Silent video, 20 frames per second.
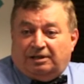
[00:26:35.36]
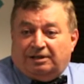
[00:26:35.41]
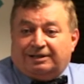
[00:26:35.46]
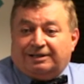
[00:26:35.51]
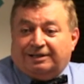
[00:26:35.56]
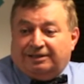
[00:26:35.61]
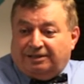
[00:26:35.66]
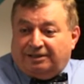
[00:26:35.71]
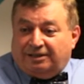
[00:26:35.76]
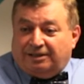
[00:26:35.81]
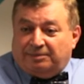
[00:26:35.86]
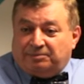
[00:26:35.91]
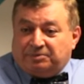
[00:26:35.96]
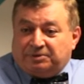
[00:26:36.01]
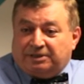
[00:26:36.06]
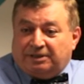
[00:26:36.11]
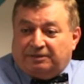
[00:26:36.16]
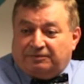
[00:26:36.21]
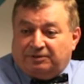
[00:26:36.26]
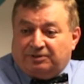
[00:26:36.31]

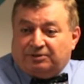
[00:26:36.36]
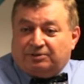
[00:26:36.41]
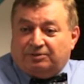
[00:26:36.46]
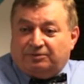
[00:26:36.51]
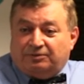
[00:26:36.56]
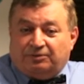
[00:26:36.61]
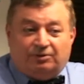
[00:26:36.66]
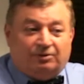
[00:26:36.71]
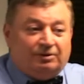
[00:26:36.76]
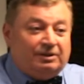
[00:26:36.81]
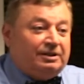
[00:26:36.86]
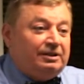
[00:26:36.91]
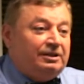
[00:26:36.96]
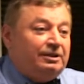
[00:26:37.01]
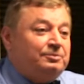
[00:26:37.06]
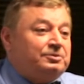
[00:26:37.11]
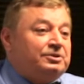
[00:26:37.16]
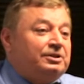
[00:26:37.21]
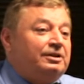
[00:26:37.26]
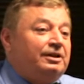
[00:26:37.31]
collapsed,
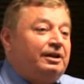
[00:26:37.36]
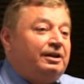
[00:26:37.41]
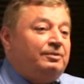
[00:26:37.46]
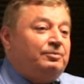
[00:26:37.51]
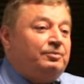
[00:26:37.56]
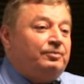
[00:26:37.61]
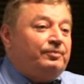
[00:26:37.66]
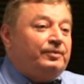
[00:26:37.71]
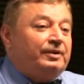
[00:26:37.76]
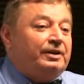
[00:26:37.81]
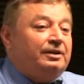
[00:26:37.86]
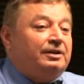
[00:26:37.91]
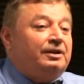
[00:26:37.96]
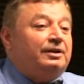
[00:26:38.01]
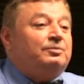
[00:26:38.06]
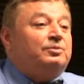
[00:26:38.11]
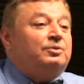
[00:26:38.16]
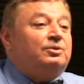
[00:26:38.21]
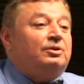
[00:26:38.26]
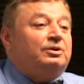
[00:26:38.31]
And
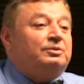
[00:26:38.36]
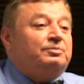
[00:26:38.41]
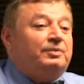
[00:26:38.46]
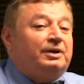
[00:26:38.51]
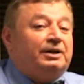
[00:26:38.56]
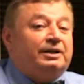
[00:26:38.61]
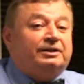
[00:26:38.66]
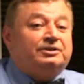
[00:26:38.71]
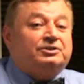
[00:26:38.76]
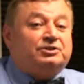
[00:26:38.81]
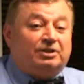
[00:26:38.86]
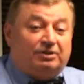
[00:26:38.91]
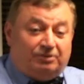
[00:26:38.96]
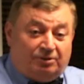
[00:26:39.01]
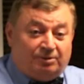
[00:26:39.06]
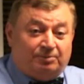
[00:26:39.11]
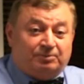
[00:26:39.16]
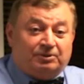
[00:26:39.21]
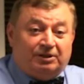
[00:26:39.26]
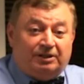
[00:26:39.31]
I brought my
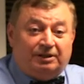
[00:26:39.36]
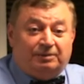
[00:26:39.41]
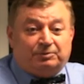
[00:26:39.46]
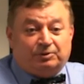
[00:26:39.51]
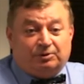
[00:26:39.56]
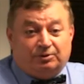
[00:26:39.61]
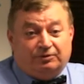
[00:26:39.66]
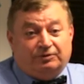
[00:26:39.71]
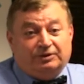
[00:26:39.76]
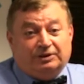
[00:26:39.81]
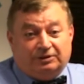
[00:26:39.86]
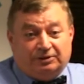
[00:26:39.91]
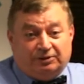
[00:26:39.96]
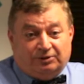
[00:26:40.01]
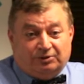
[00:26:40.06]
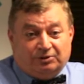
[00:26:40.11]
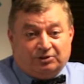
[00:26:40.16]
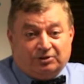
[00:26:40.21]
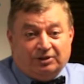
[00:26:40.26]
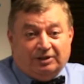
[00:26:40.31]
J-term trip to
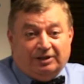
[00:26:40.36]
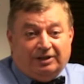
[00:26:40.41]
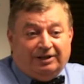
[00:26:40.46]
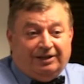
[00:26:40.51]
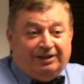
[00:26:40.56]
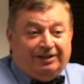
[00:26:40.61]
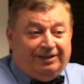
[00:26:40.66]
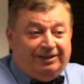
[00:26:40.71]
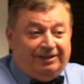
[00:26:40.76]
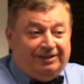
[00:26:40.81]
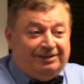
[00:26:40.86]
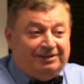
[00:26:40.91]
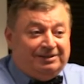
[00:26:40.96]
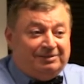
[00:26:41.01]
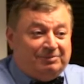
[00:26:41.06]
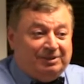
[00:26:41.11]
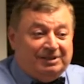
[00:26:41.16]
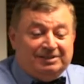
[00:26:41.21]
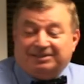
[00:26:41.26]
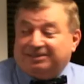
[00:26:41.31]
Vilnius, and
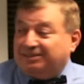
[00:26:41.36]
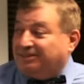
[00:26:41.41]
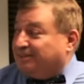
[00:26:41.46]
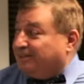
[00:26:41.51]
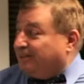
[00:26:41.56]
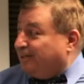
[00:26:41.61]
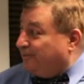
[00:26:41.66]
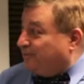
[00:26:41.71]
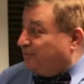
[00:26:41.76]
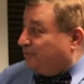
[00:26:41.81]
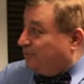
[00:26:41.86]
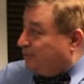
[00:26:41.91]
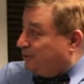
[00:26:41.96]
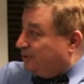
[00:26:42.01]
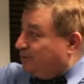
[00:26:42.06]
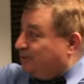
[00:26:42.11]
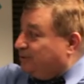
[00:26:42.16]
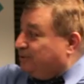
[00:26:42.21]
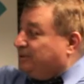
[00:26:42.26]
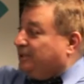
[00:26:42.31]
amazingly enough, we
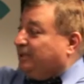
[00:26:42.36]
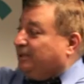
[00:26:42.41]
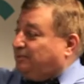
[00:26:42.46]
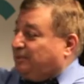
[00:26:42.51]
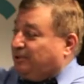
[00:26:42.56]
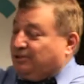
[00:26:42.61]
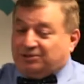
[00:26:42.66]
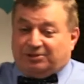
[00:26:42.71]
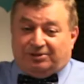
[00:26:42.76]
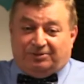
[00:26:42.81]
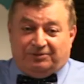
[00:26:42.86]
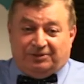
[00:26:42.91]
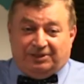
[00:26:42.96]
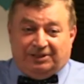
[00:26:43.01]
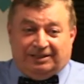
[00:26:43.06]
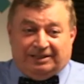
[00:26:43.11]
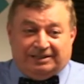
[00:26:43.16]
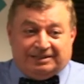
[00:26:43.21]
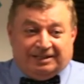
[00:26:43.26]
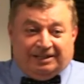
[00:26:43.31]
could take a picture of
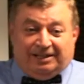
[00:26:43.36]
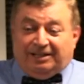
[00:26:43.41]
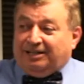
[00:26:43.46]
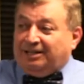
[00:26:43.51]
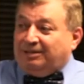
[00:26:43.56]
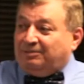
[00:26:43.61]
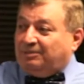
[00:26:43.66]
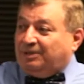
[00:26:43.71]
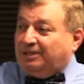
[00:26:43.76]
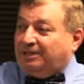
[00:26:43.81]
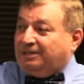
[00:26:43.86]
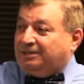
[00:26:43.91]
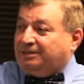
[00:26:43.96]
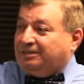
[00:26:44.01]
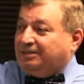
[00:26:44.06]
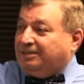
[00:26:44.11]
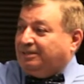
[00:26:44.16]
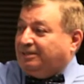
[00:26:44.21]
this, but